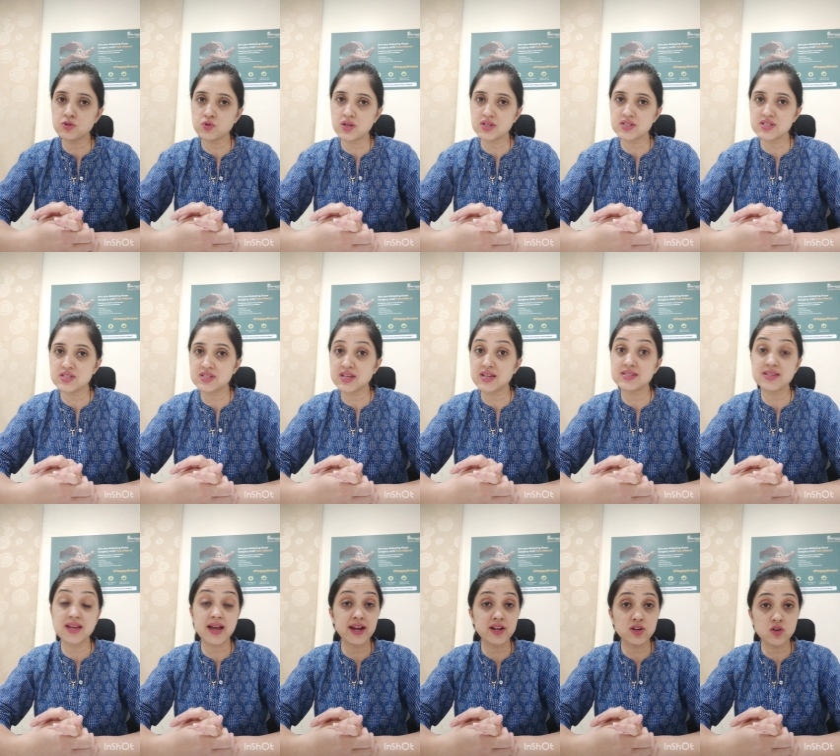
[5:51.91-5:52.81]
to exercise
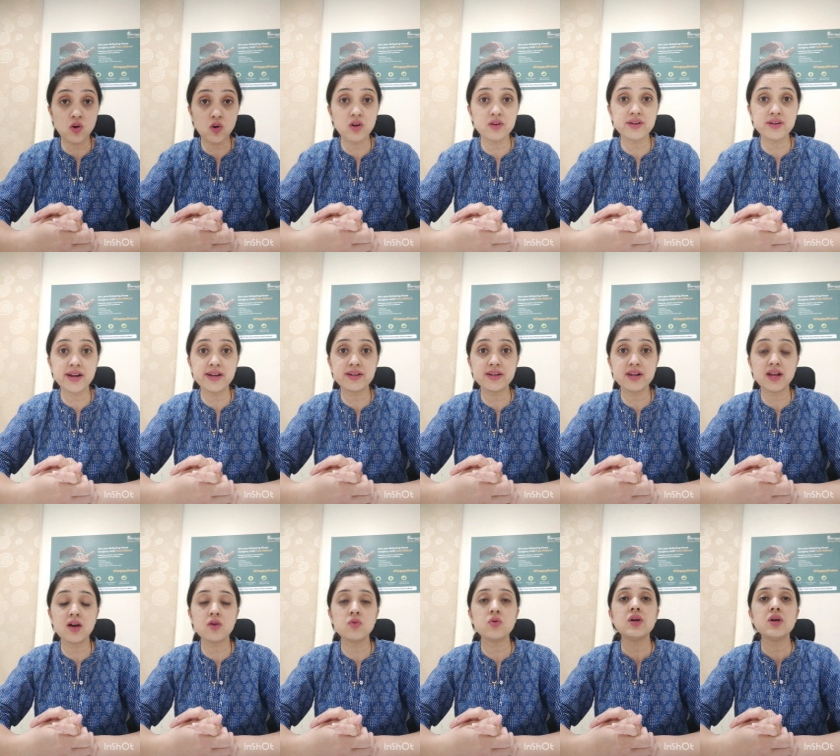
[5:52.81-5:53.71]
at all right
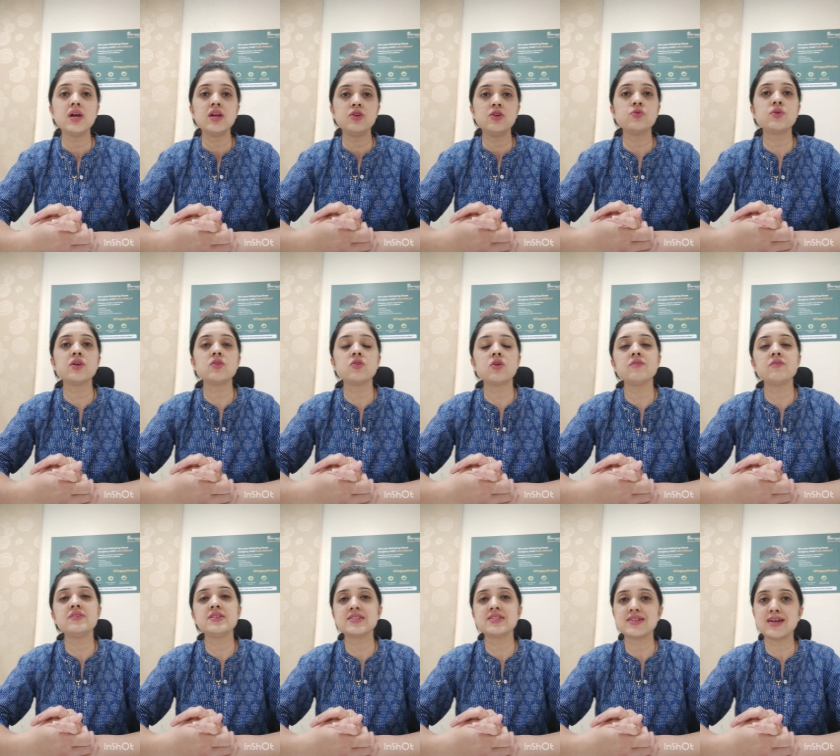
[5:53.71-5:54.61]
now, you can
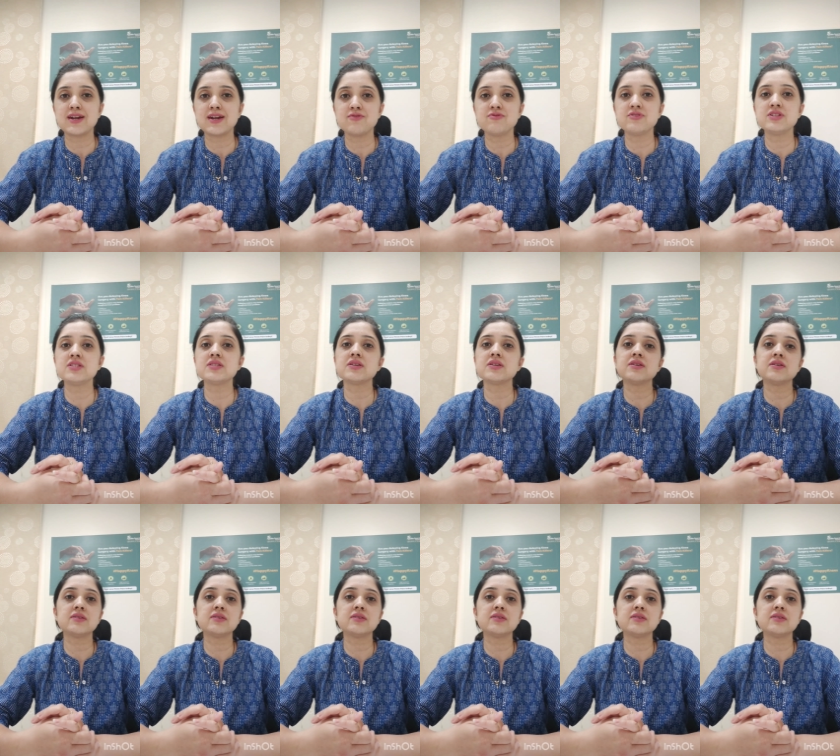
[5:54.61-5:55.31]
always start with